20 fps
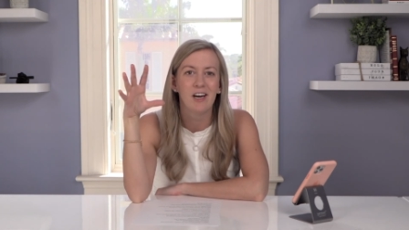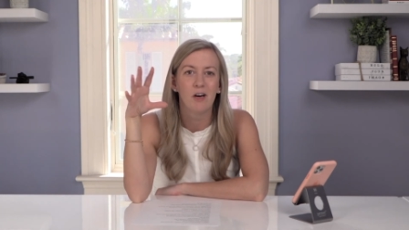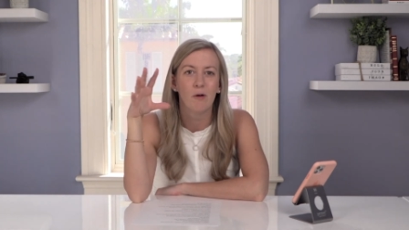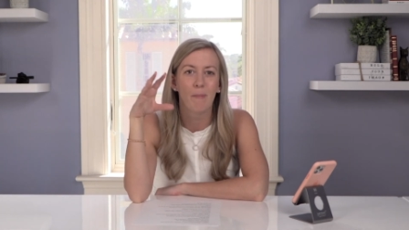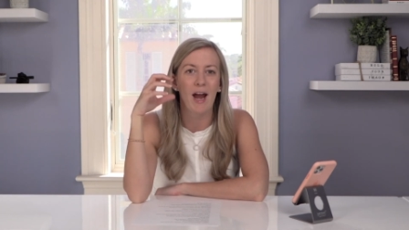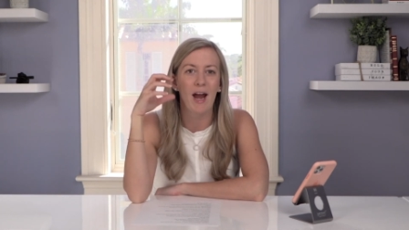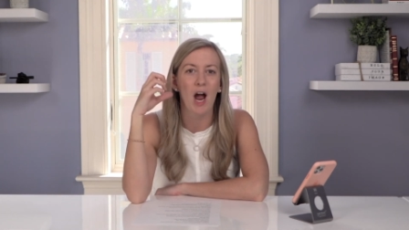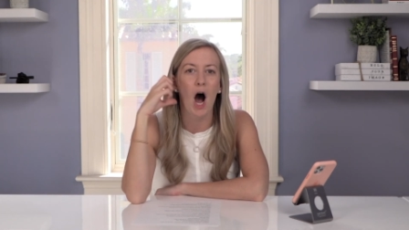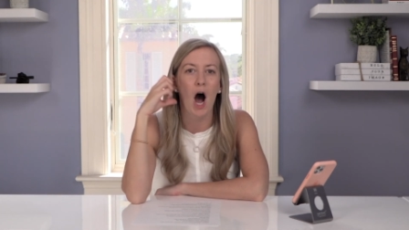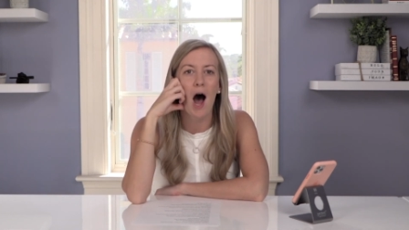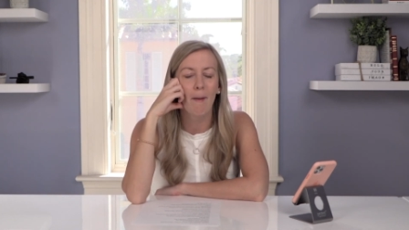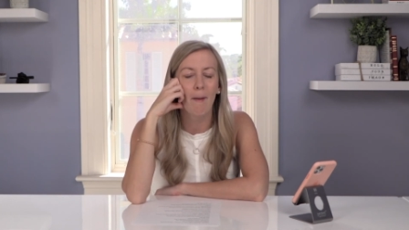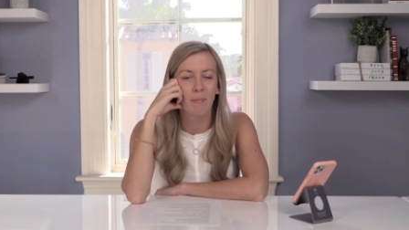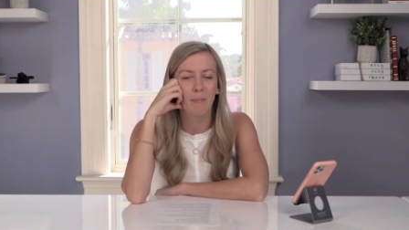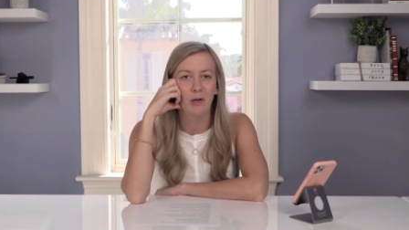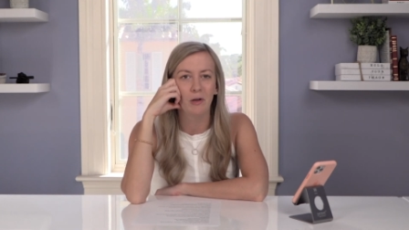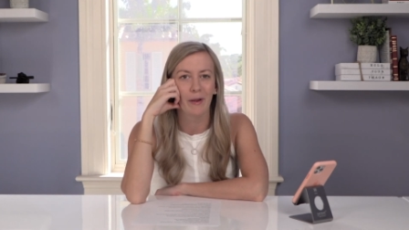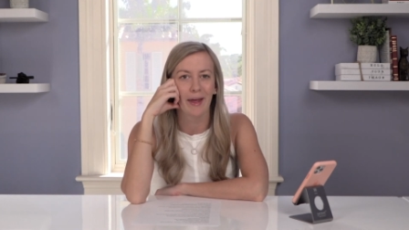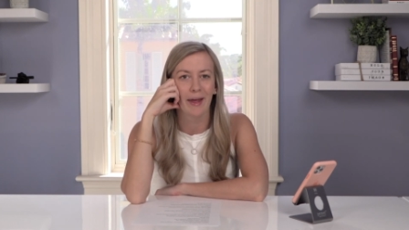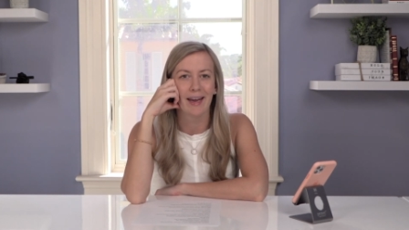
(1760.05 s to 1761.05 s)
by
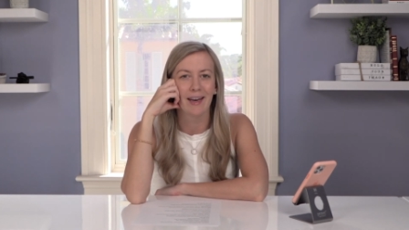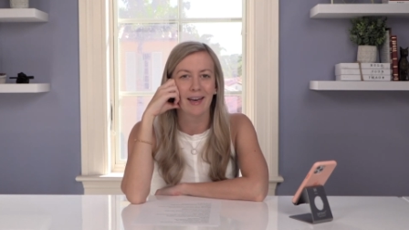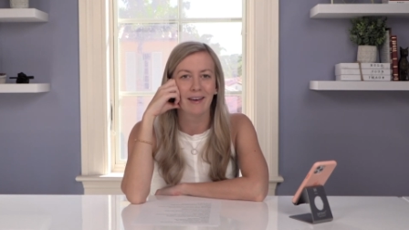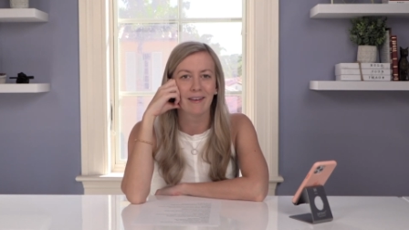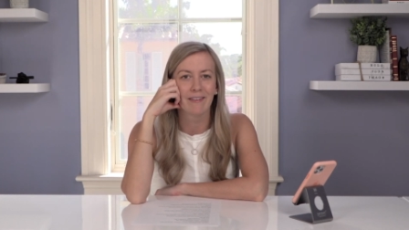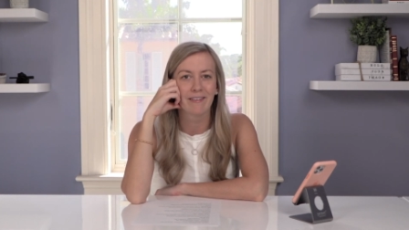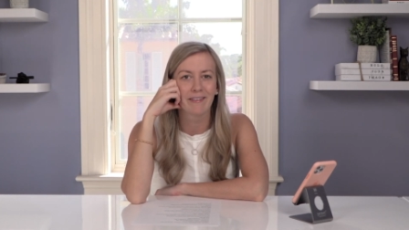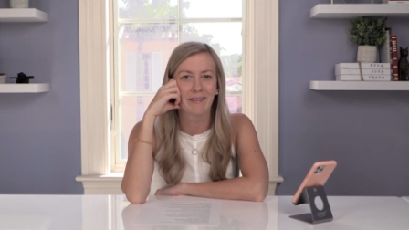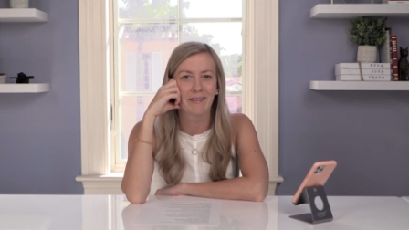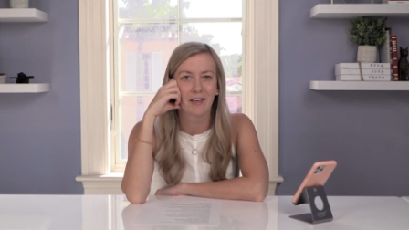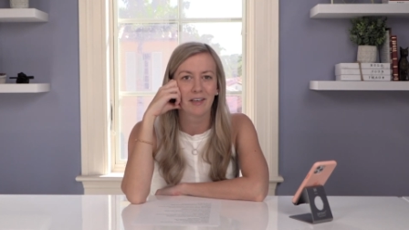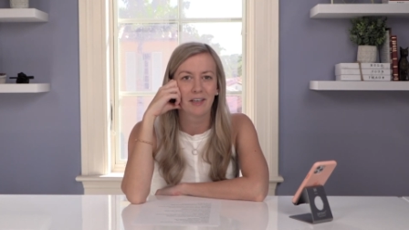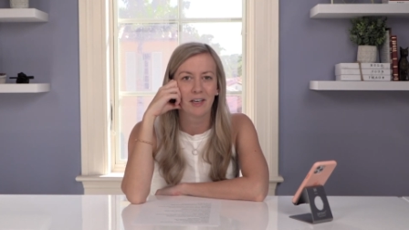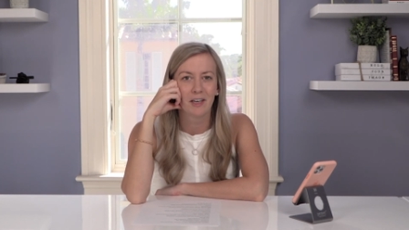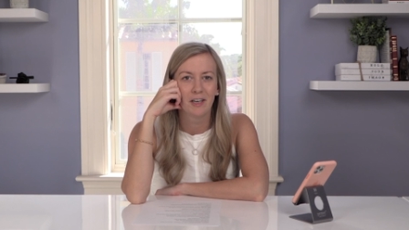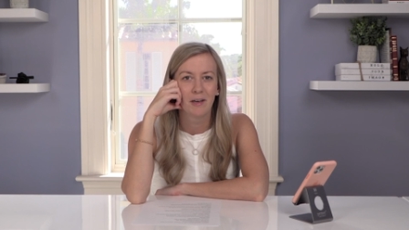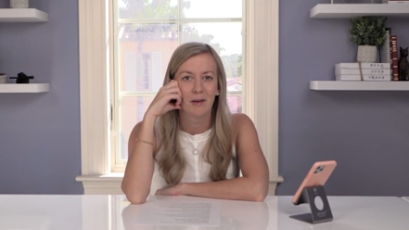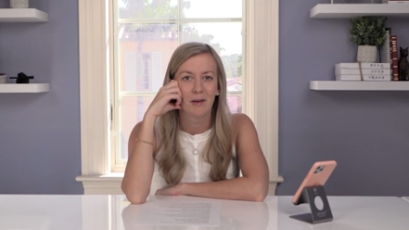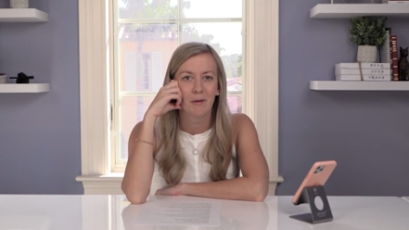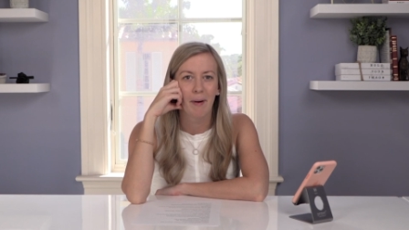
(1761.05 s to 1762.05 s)
opulence,
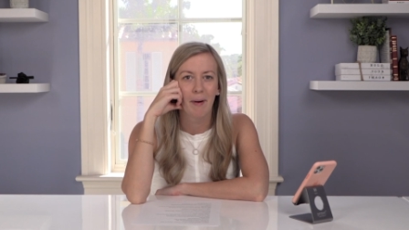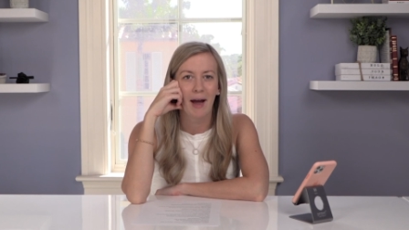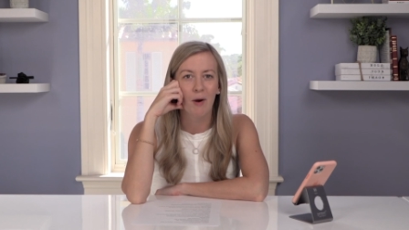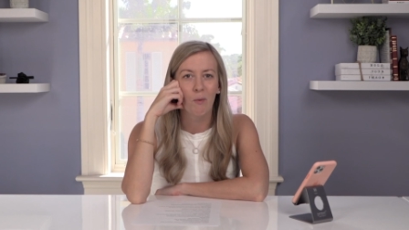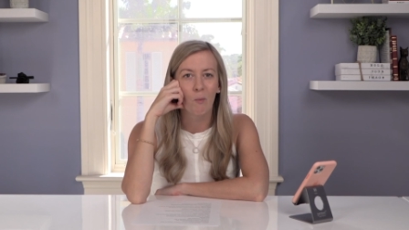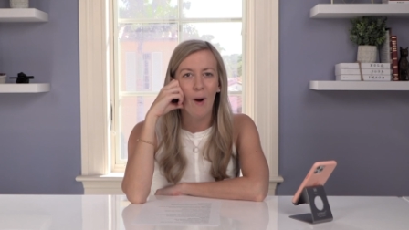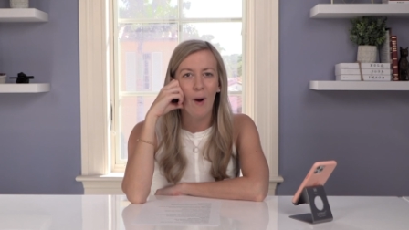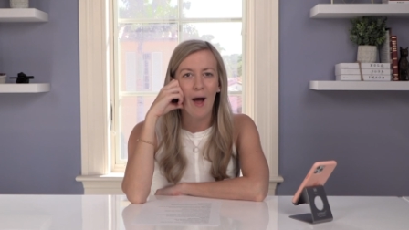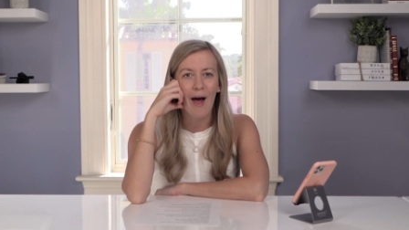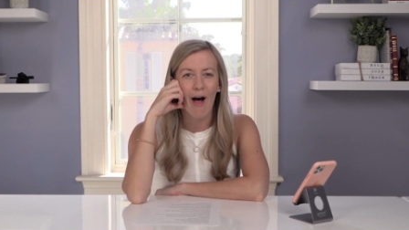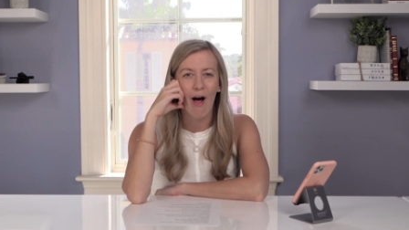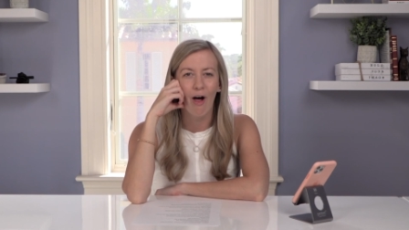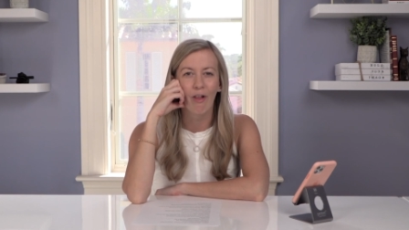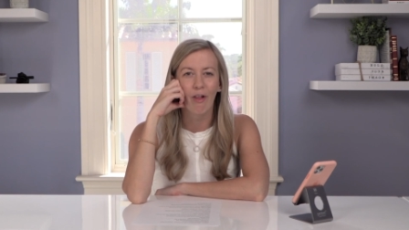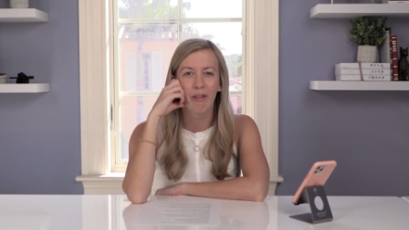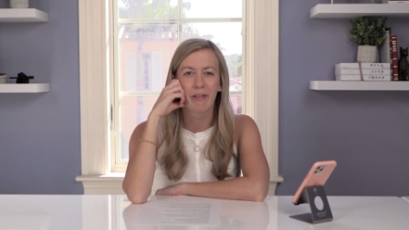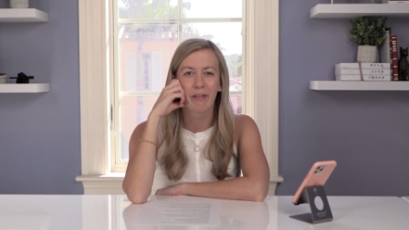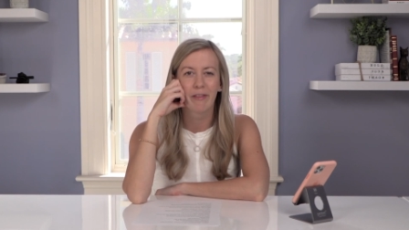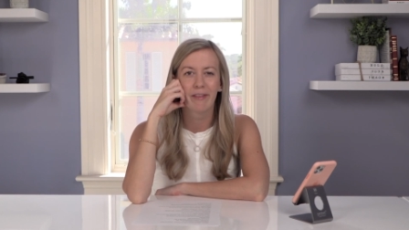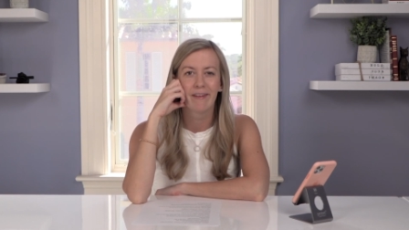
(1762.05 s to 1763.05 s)
by wealth,